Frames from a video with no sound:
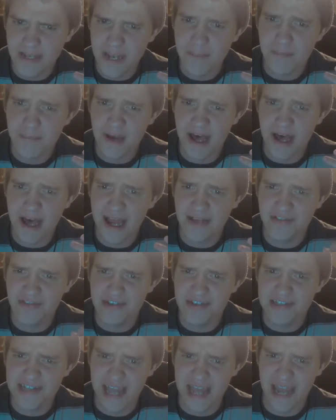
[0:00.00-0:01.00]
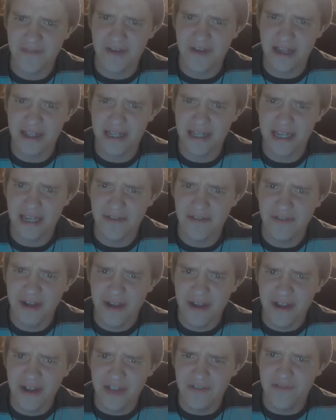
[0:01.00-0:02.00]
yet behind this cave I
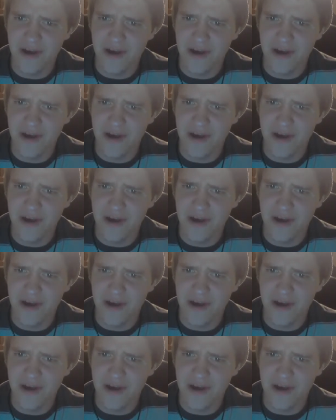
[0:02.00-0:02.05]
leave, the